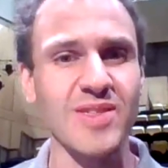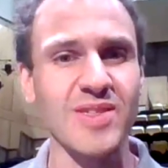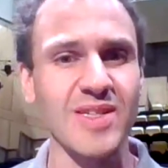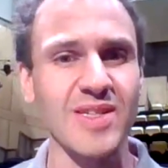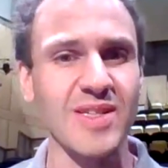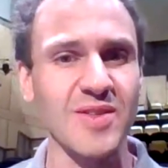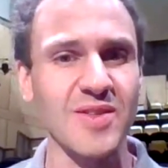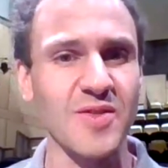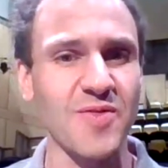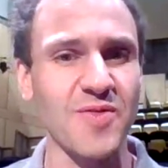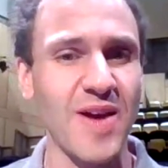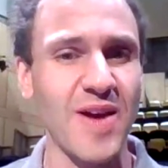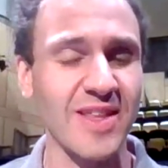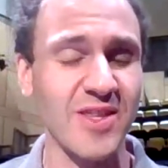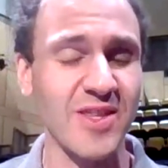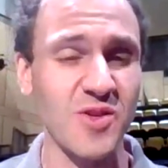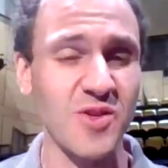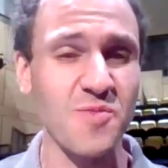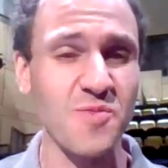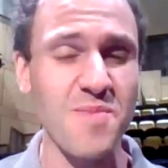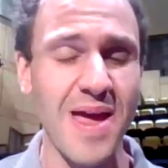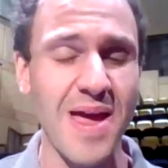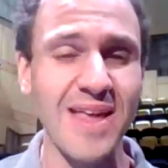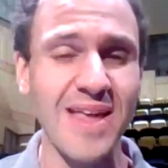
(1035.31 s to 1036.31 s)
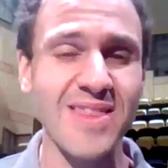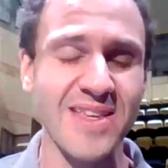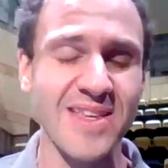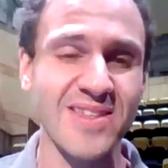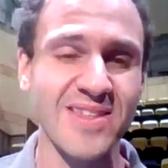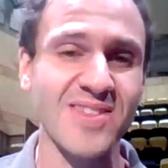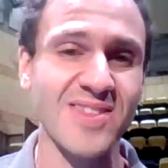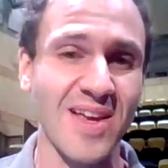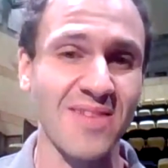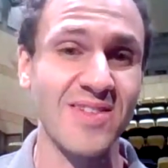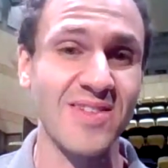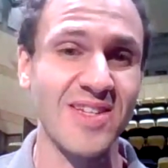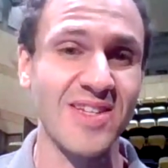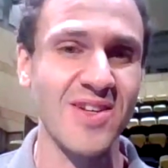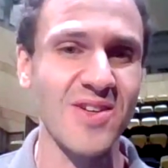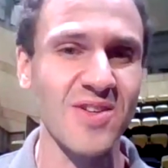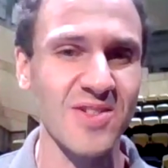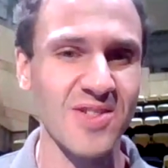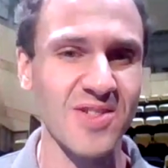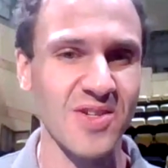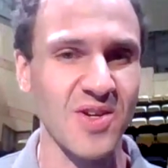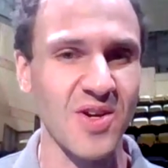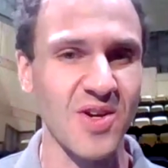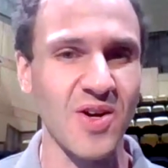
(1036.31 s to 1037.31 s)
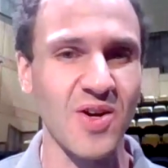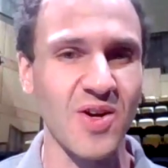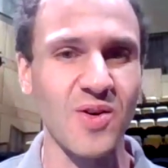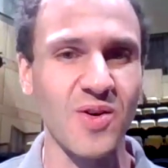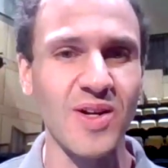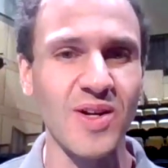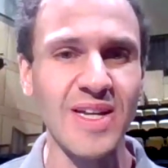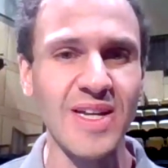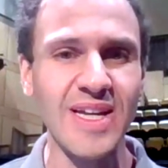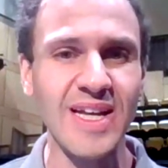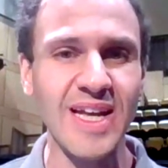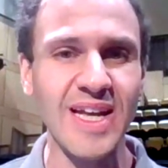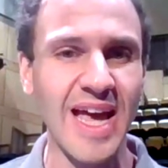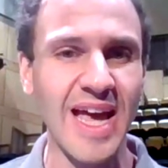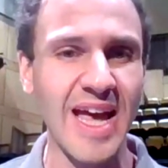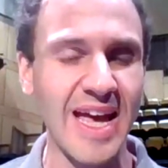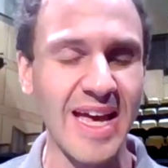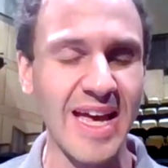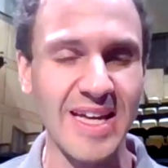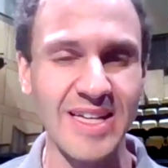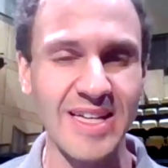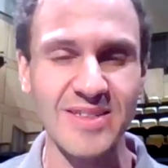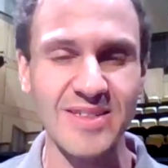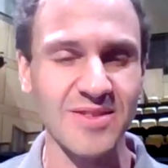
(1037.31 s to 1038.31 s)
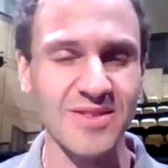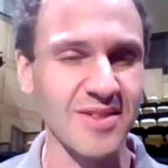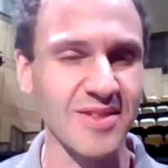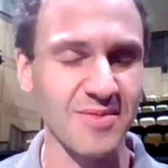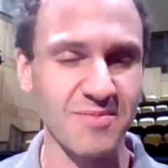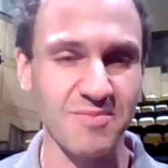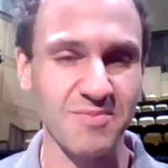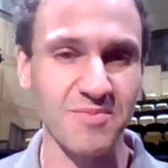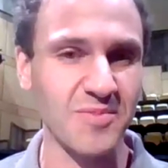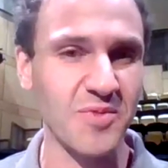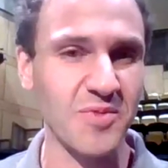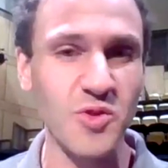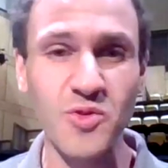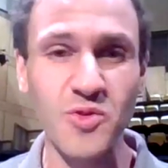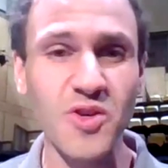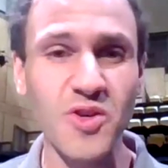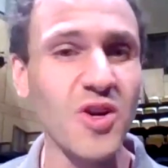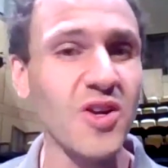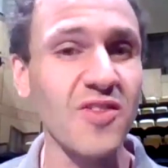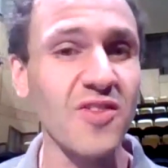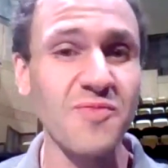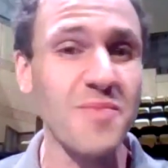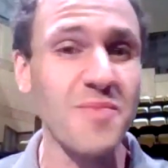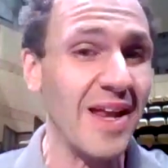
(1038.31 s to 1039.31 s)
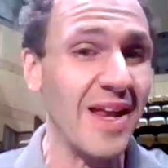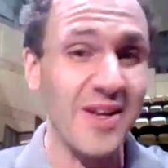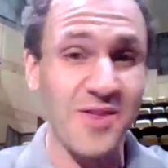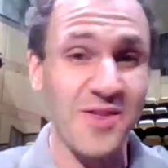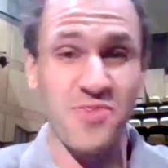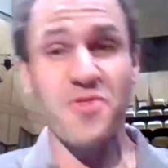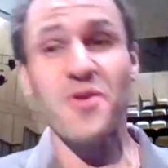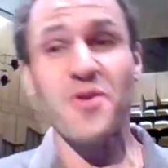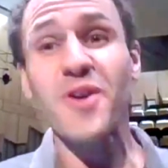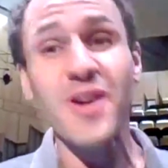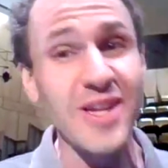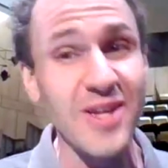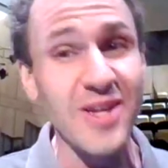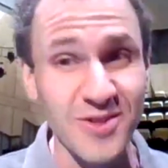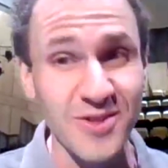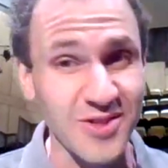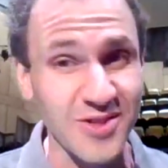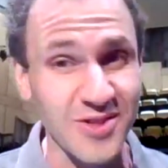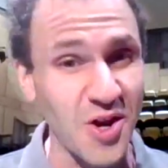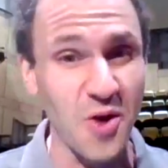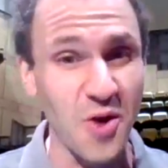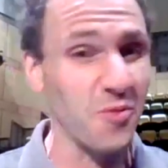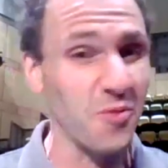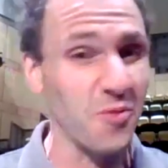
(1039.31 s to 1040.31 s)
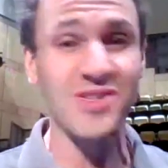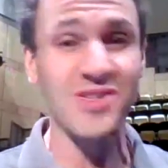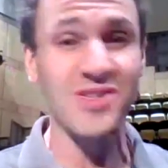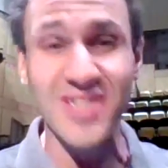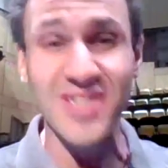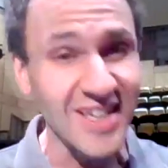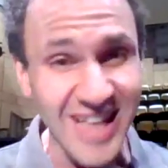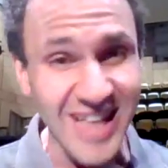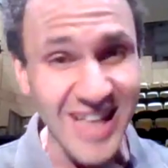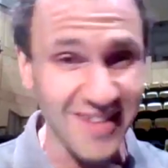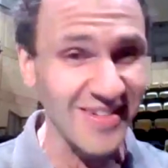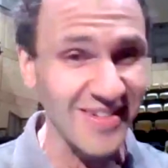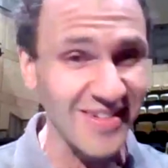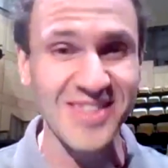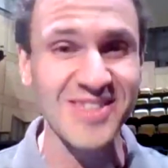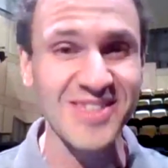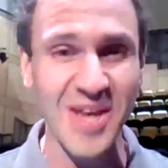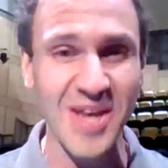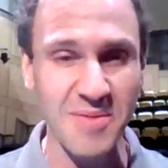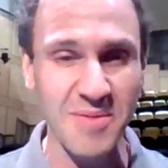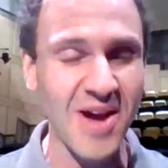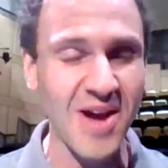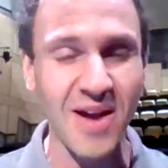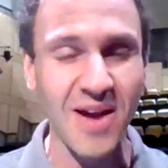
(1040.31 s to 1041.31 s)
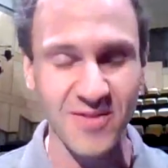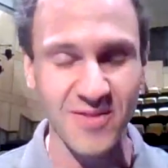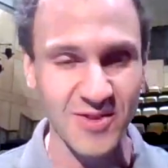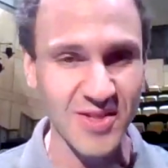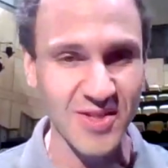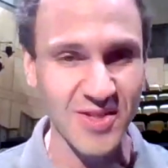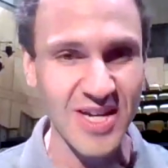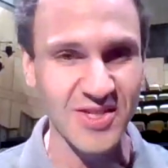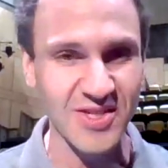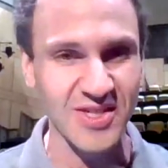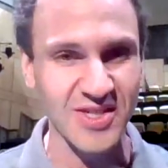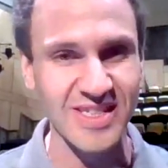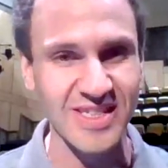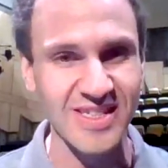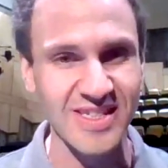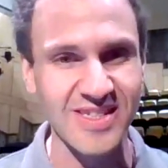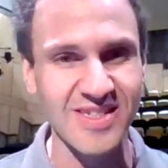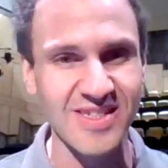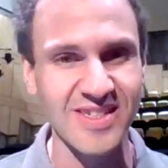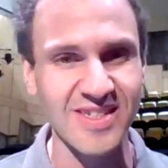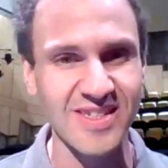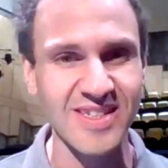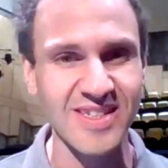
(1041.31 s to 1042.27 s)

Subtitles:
The fact that you made this 7 years ago, and you could have made it 30 years ago. We're still having the same conversations.